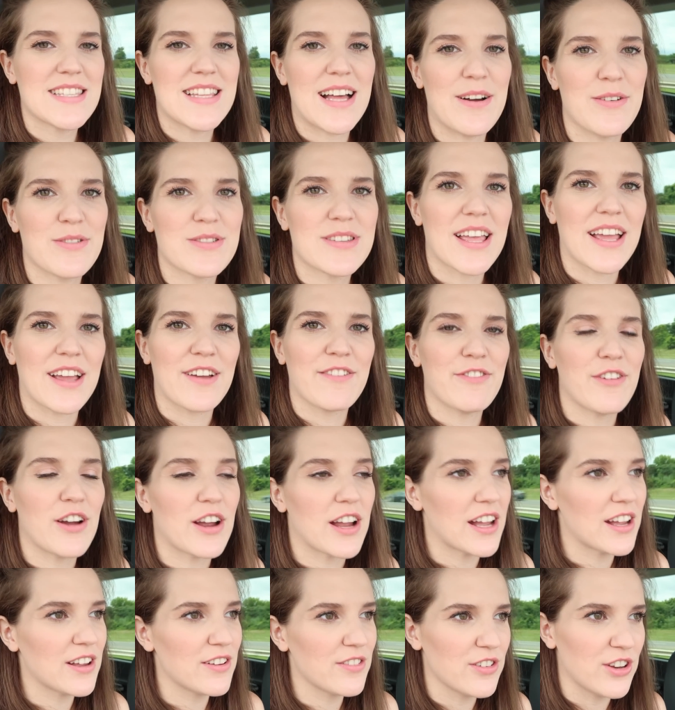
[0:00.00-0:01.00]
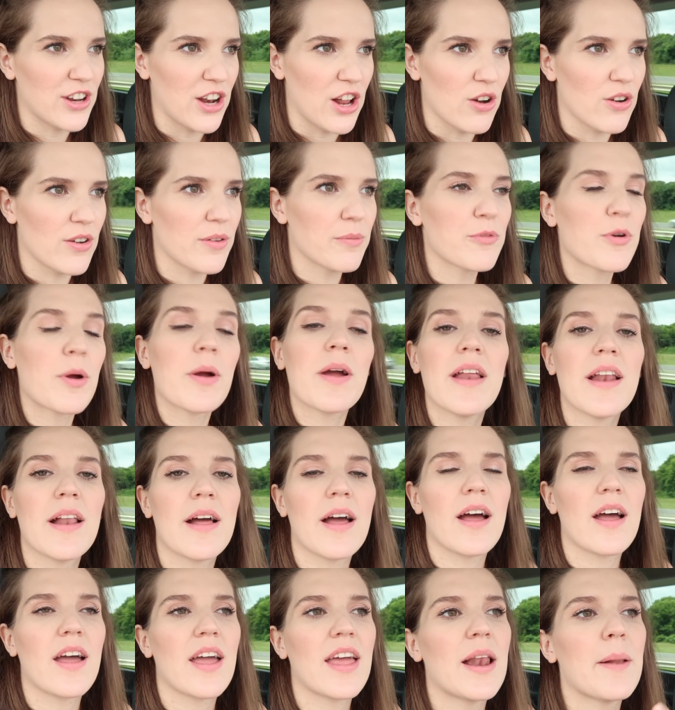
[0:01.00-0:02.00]
That was like, you know,
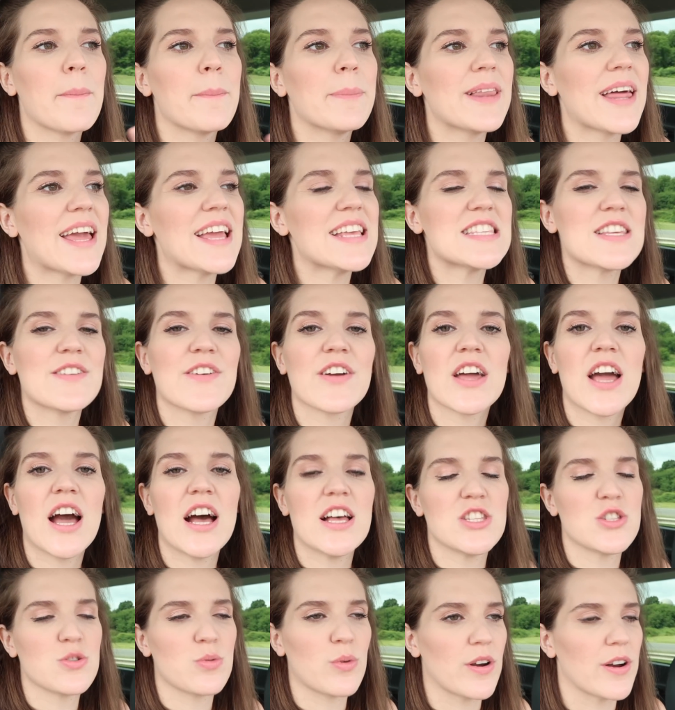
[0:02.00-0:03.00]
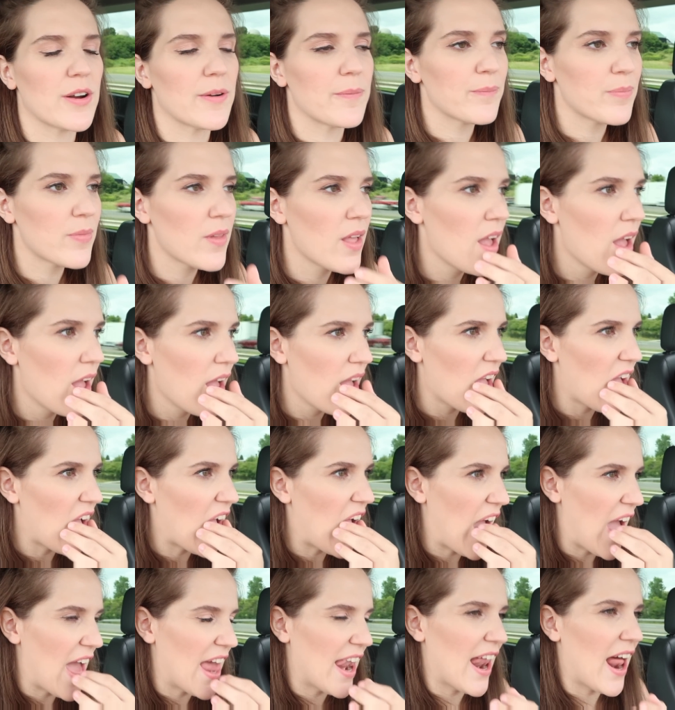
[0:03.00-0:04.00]
in a place of a cuss word.
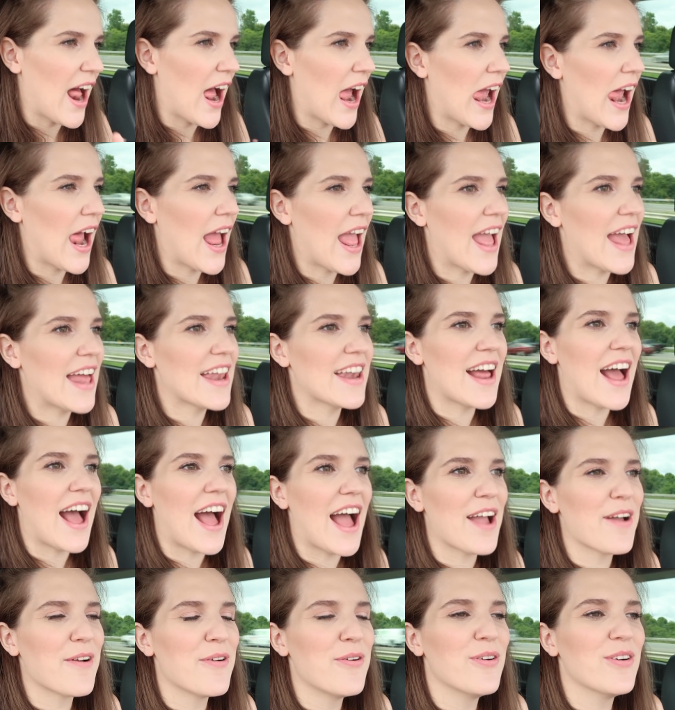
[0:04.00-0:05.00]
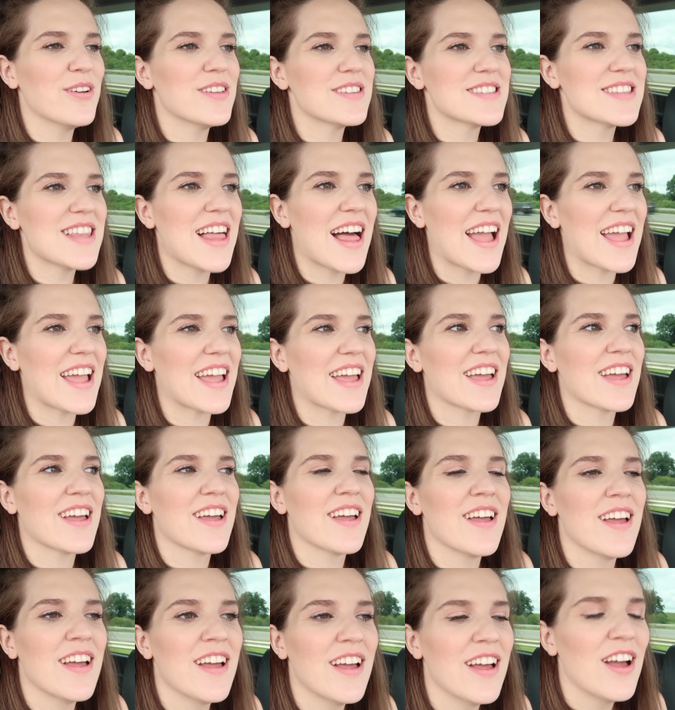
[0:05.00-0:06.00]
And I was like,
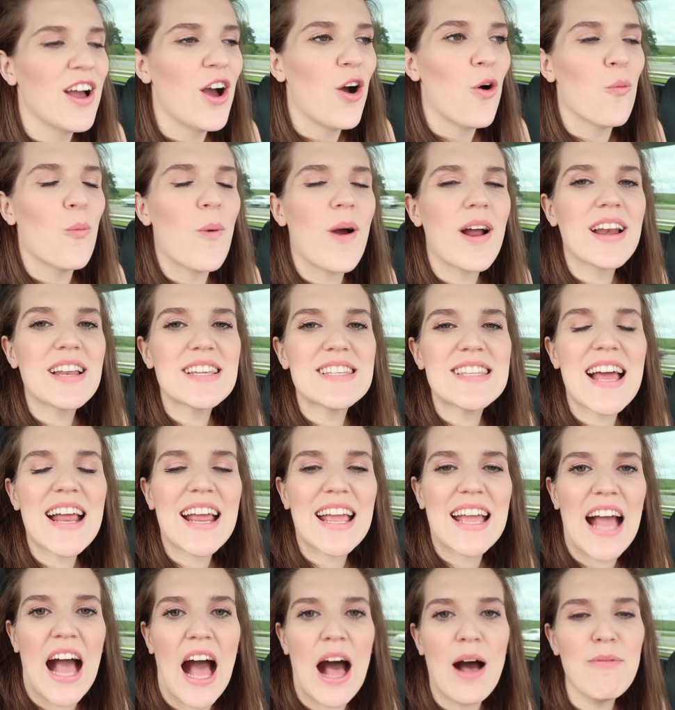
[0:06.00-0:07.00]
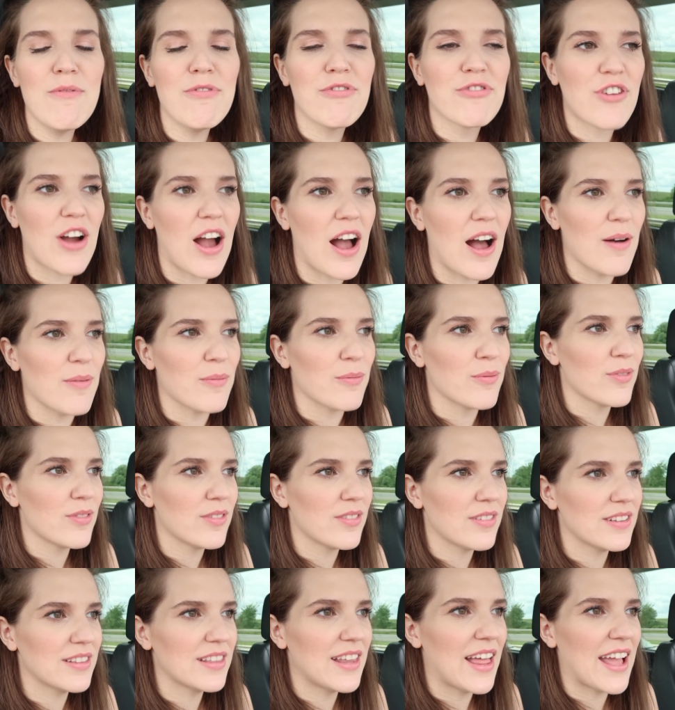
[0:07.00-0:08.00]
where does that come from?
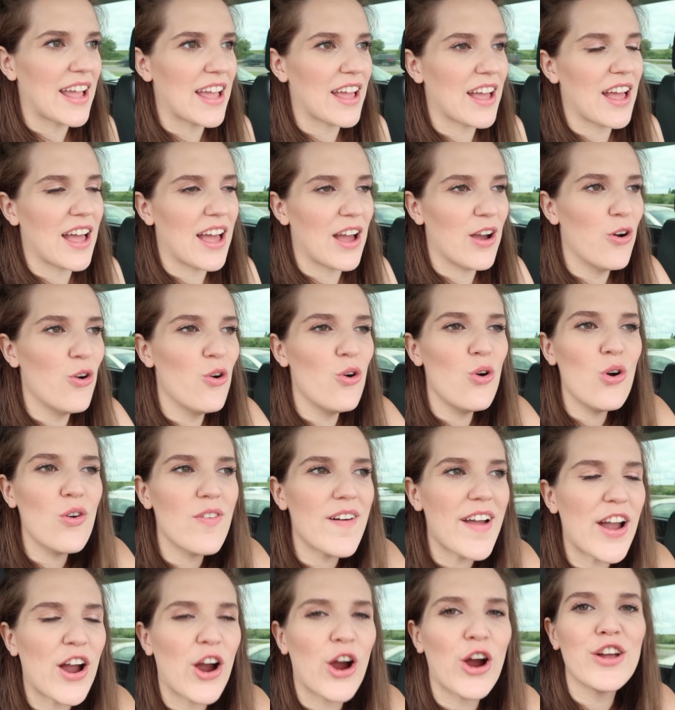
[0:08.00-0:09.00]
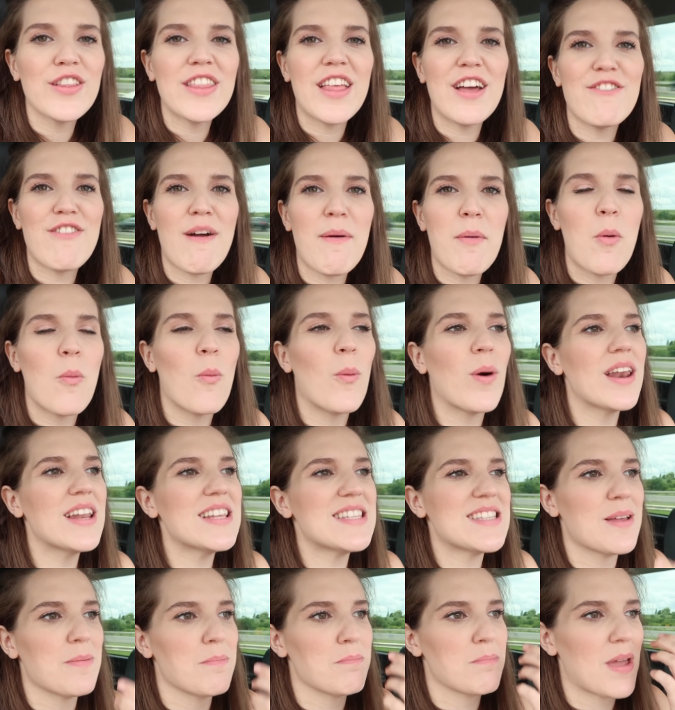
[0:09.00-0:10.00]
Like, who have I heard that from, and what
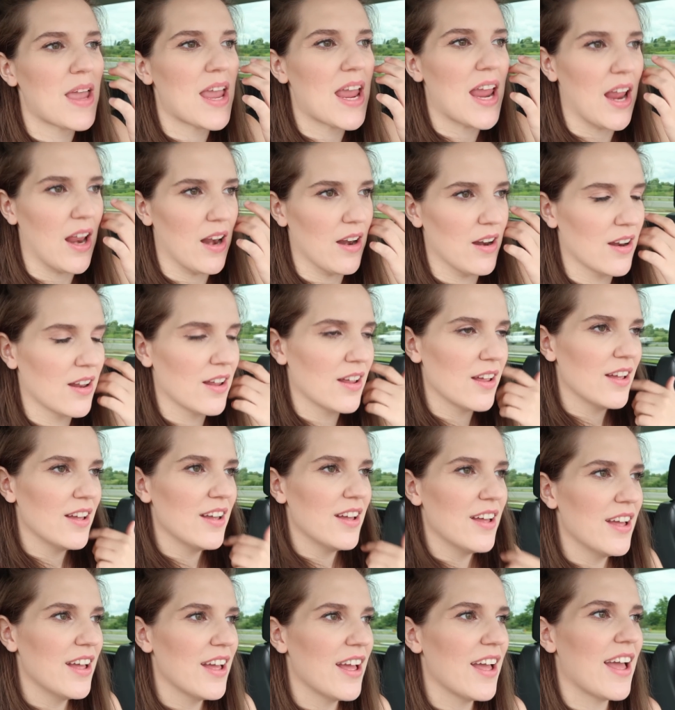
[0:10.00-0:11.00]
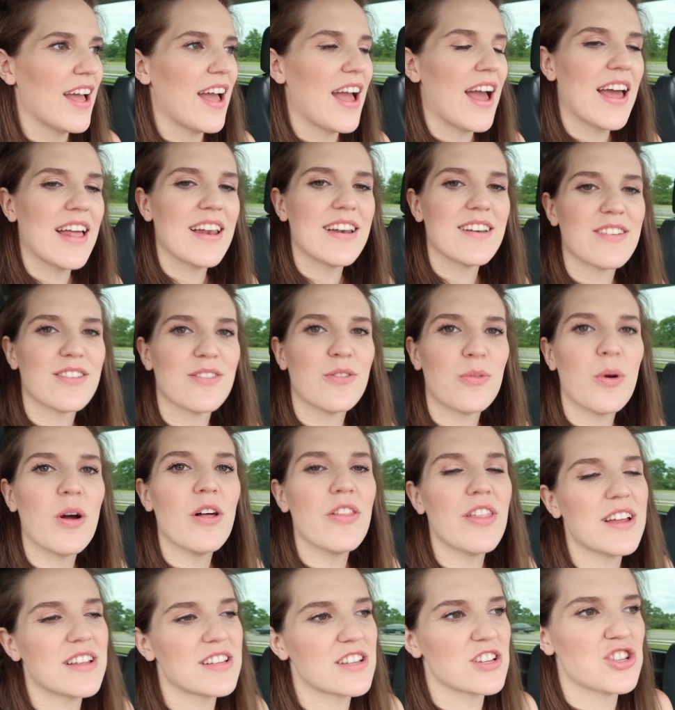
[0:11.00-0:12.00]
does it mean? And
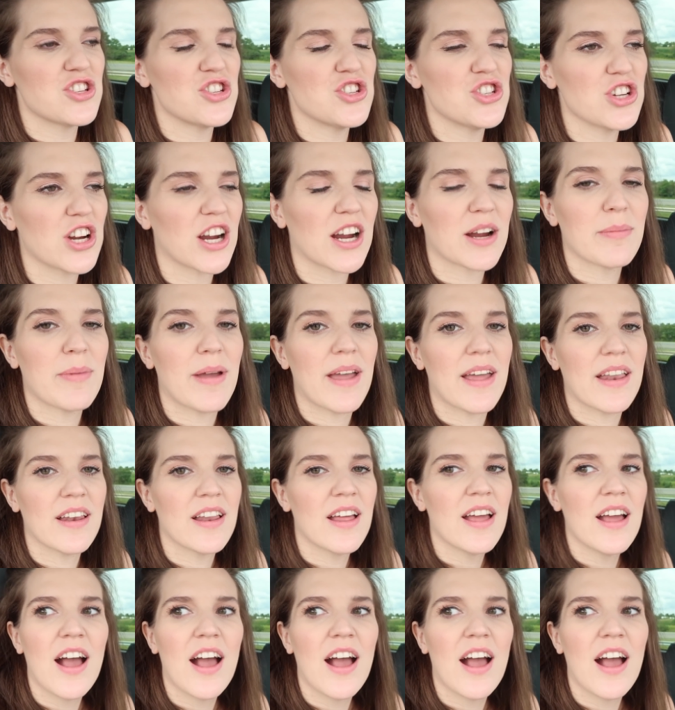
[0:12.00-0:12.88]
Will thinks it's German.